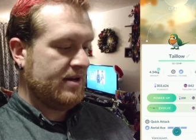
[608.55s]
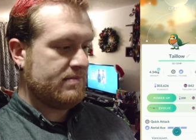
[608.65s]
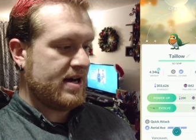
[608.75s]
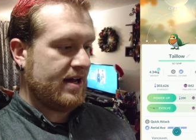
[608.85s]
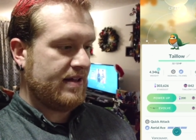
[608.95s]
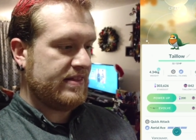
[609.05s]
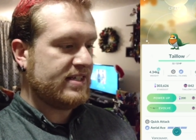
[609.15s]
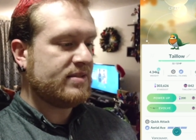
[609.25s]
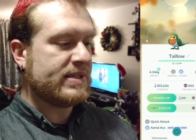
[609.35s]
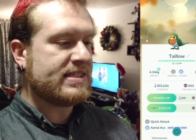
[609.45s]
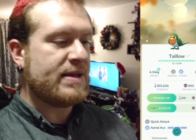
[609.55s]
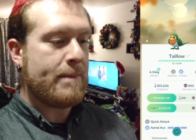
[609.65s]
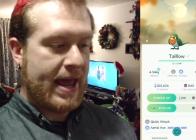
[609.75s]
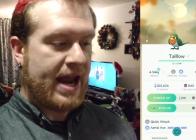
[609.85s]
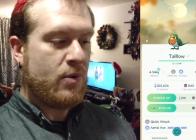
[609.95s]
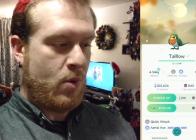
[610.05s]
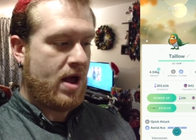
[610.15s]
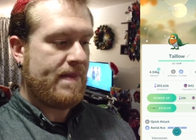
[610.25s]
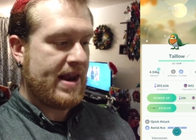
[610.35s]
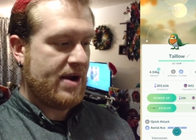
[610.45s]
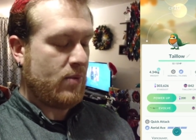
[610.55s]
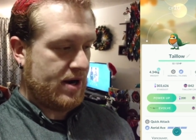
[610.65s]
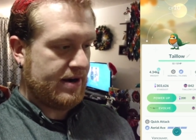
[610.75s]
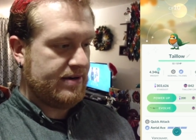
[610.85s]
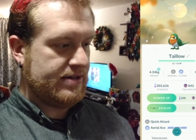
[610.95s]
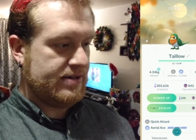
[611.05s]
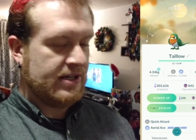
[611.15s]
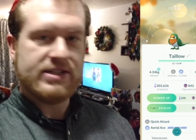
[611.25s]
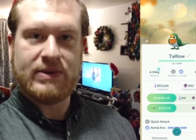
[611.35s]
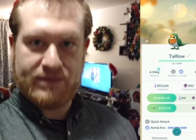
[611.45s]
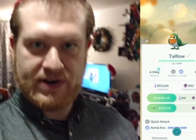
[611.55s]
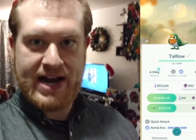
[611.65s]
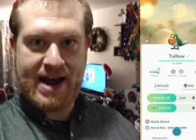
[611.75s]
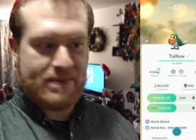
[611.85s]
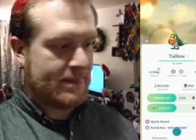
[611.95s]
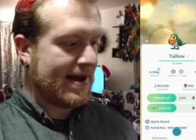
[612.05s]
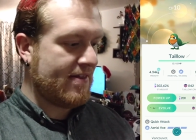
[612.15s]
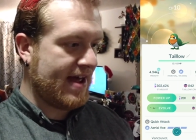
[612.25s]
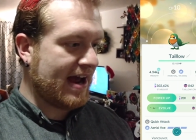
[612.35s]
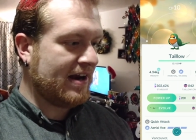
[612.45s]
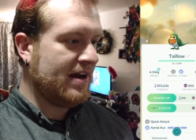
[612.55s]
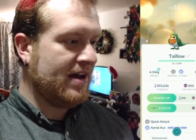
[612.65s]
But this was the main one that I wanted, so I'm very happy about that.